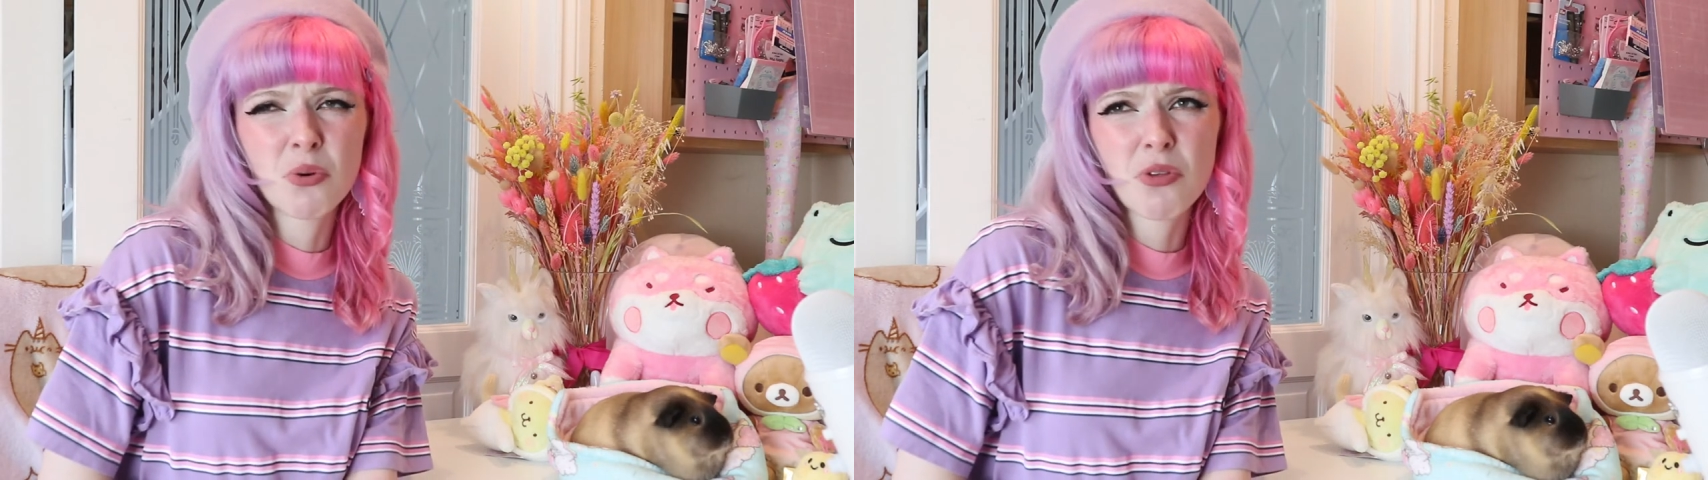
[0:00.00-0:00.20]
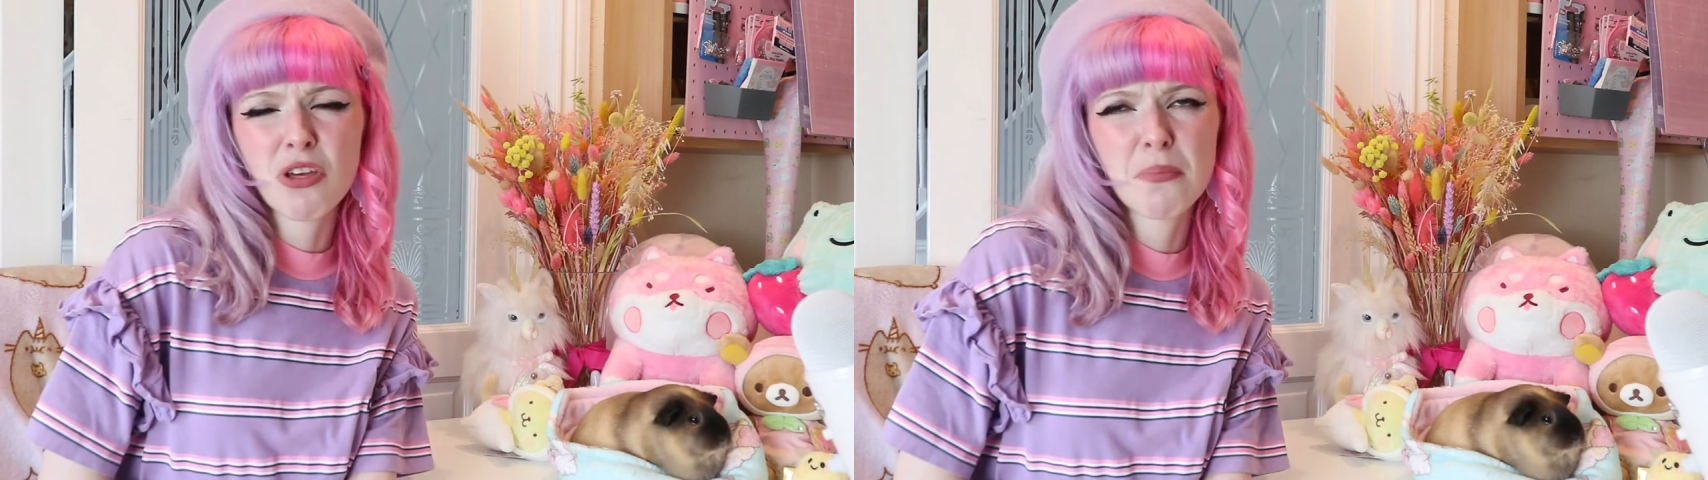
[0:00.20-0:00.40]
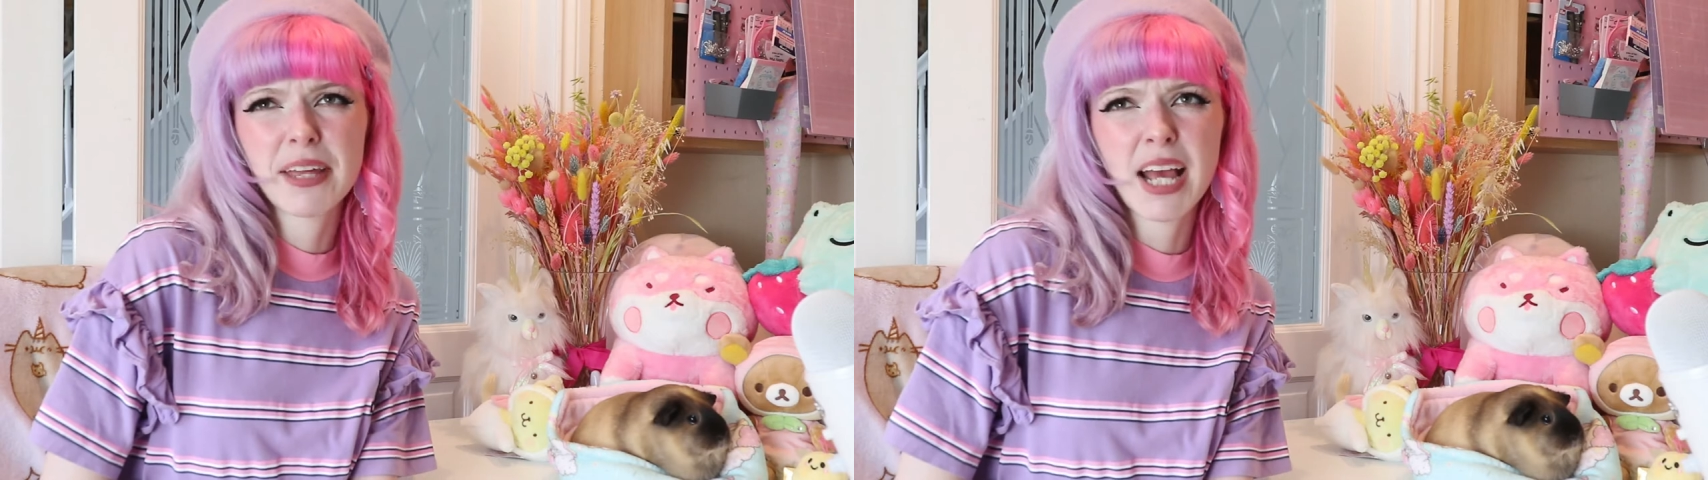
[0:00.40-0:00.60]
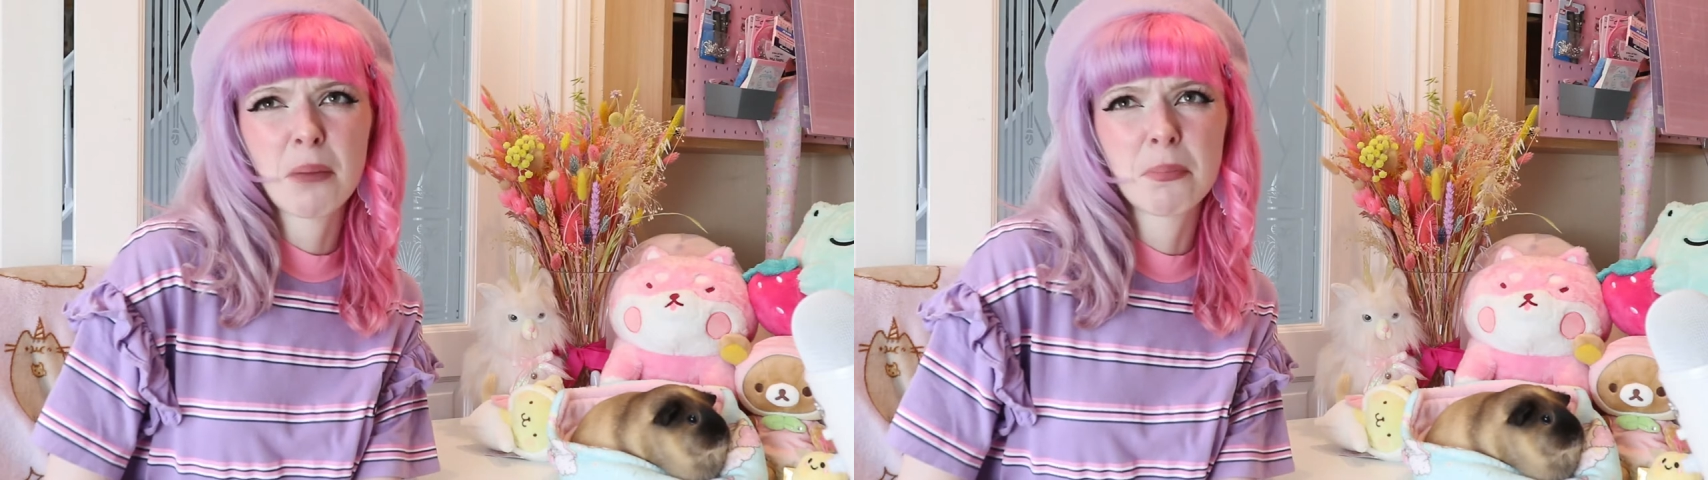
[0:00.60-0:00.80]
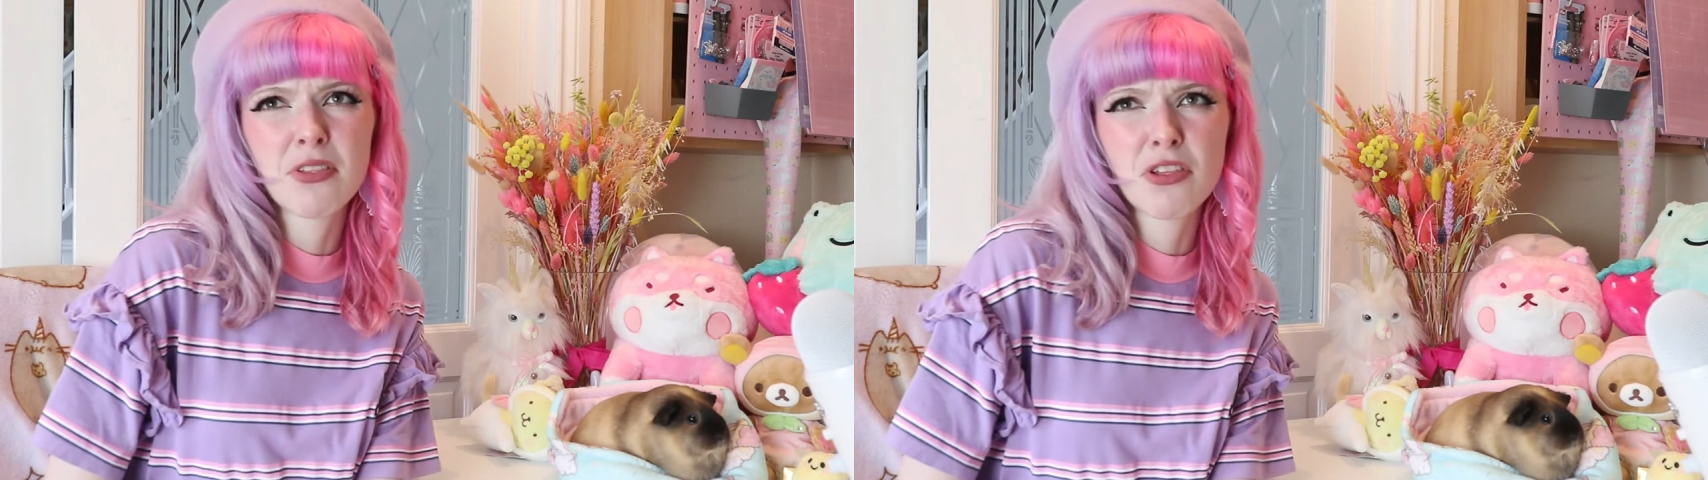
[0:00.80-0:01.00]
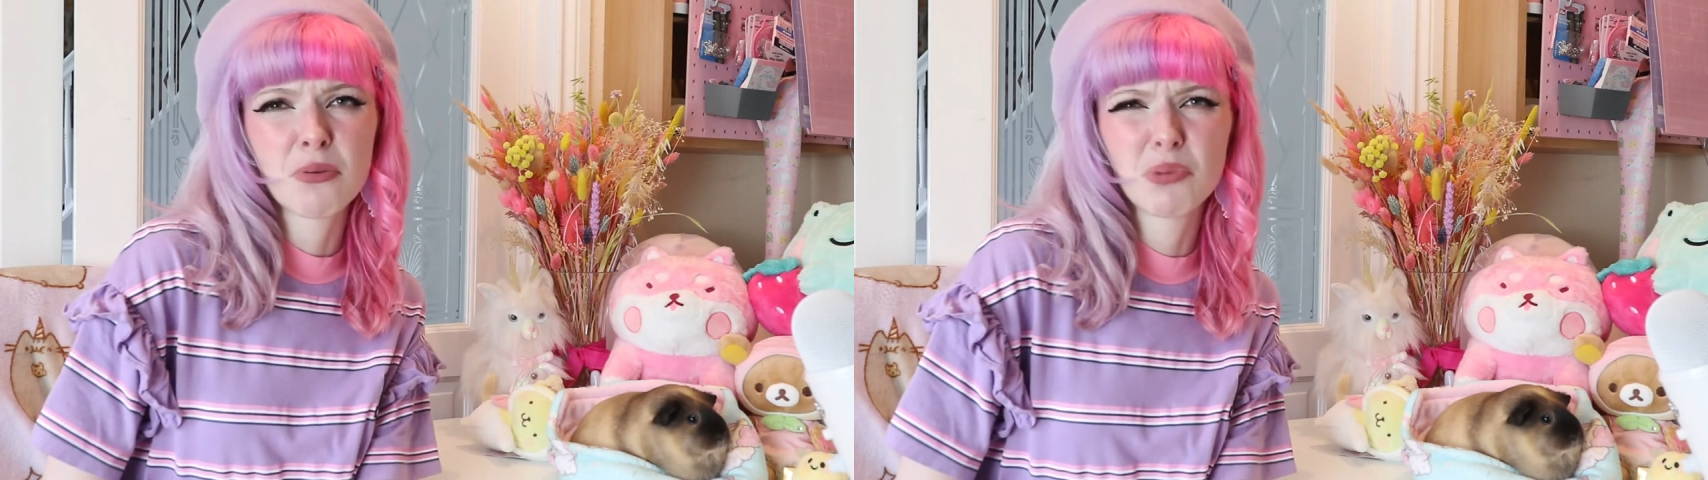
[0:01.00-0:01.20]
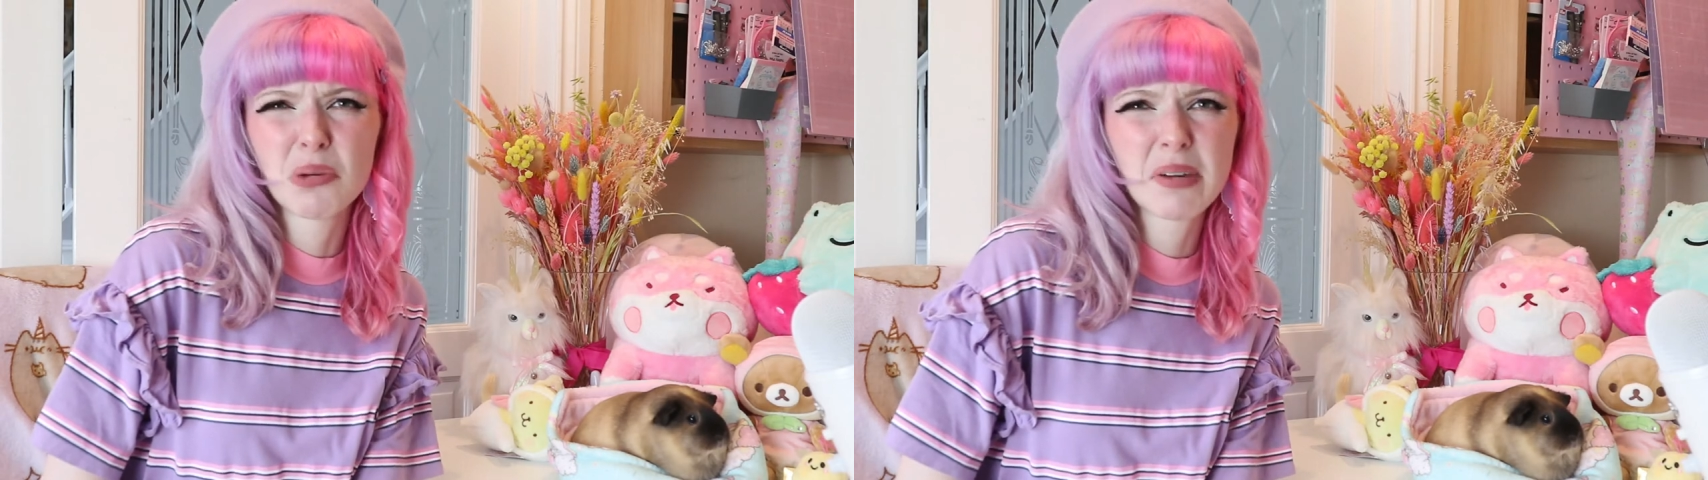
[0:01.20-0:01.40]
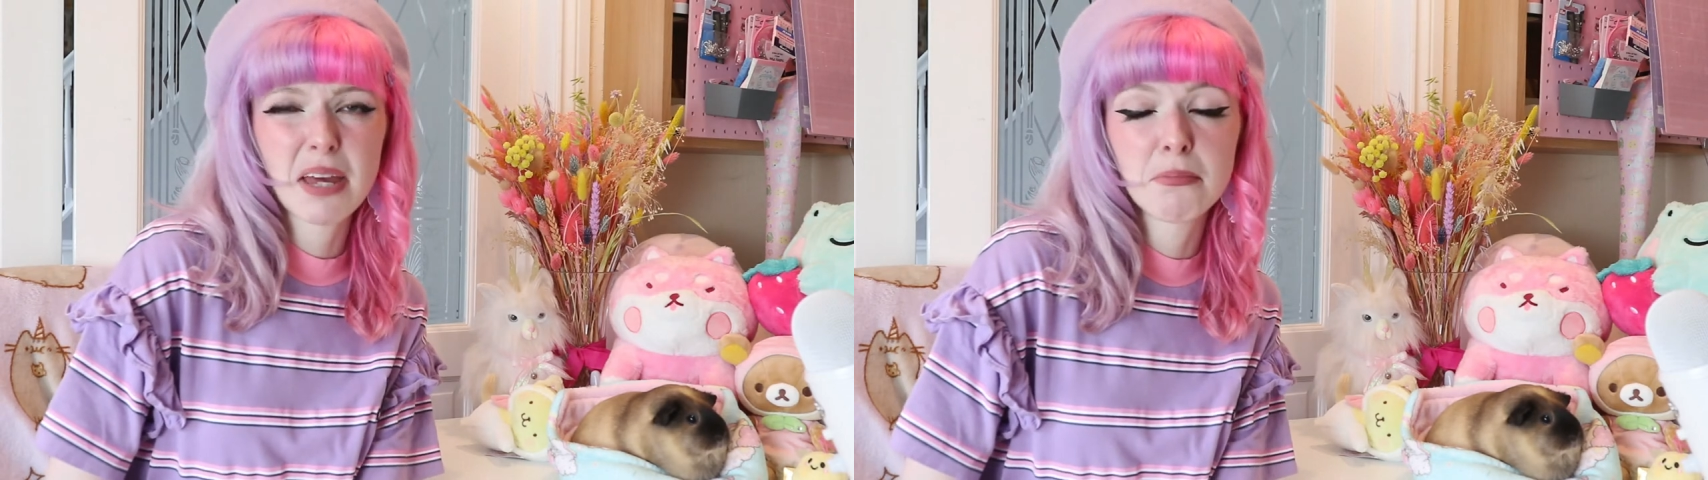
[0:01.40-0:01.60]
or something happened to them when
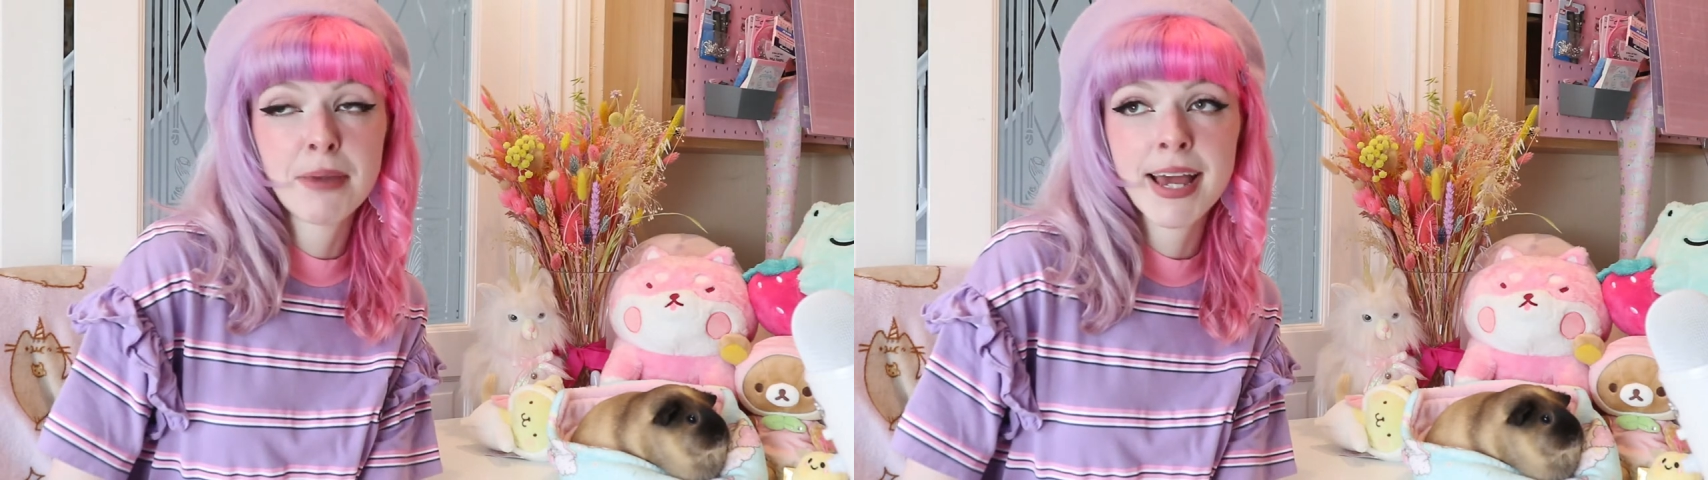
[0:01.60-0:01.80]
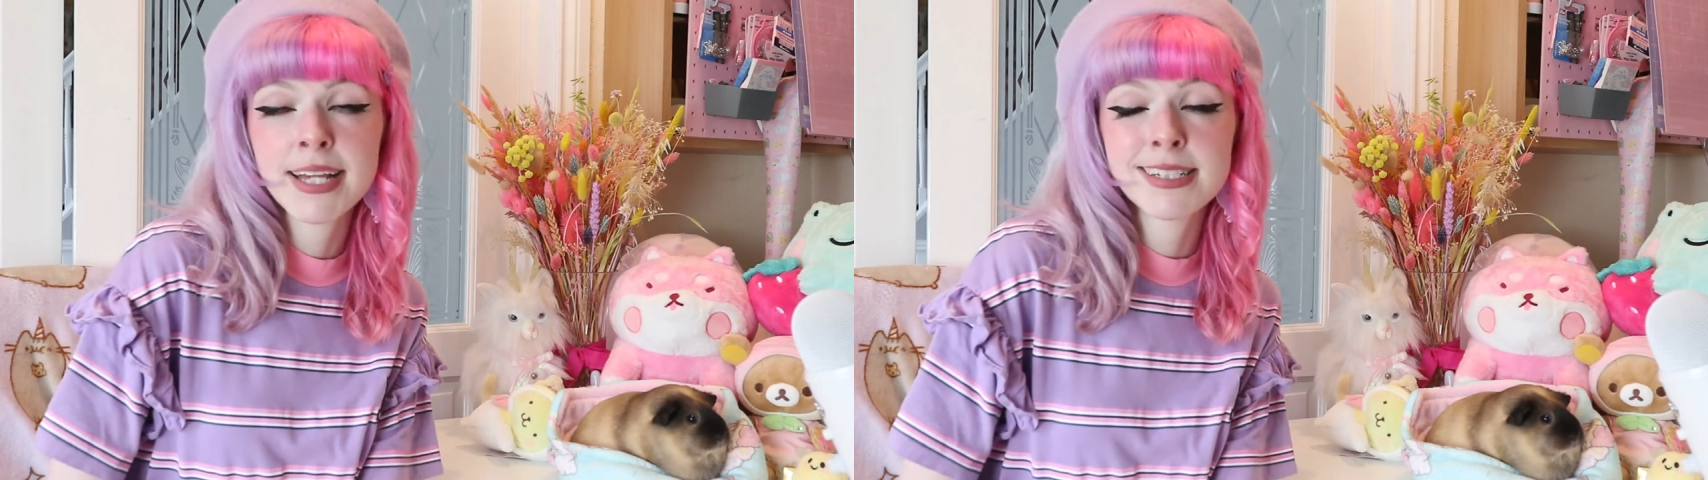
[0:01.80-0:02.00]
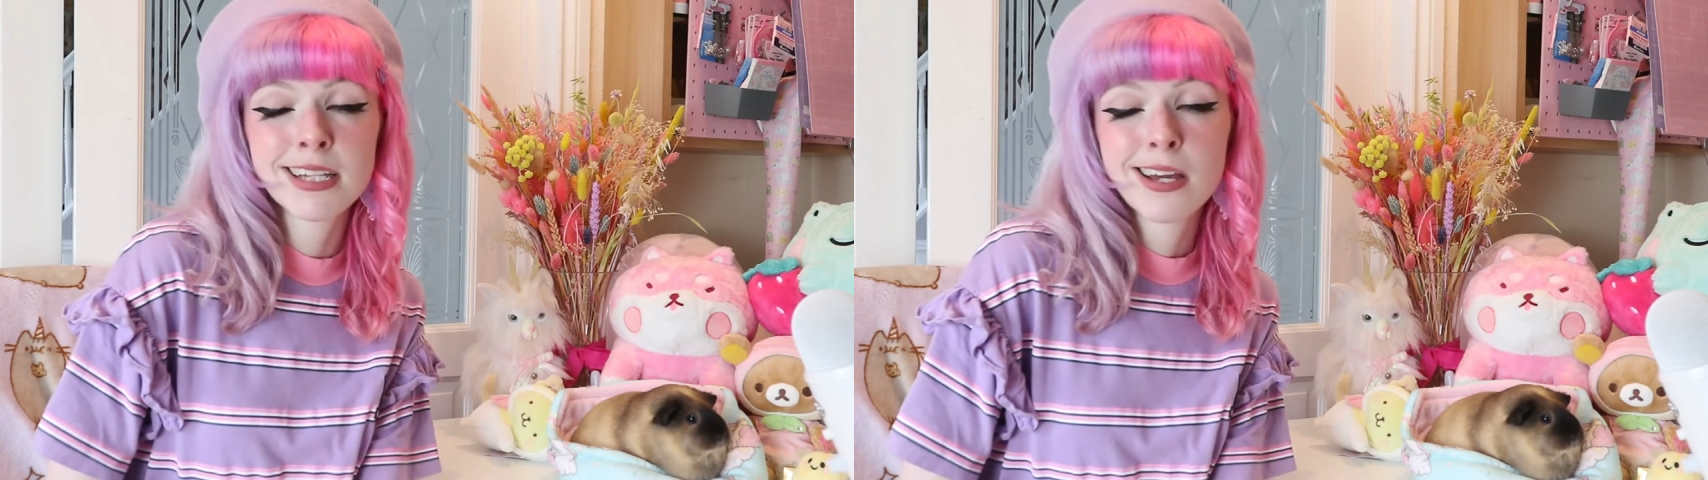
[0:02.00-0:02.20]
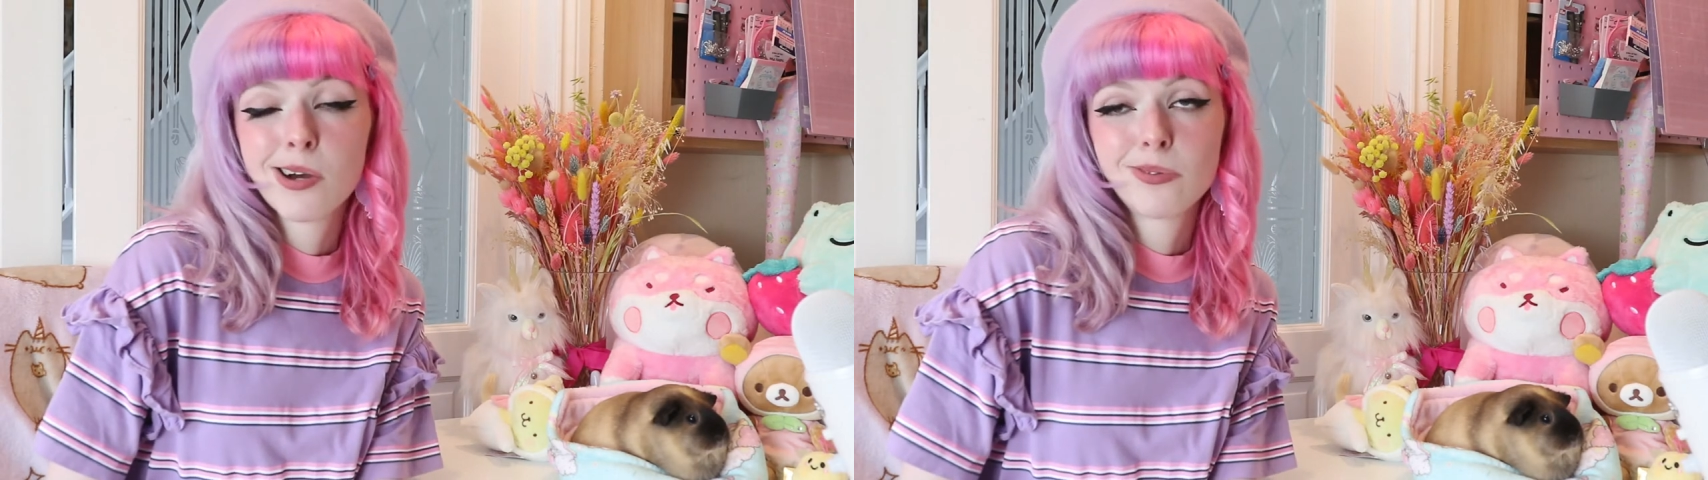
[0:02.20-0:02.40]
they were getting made,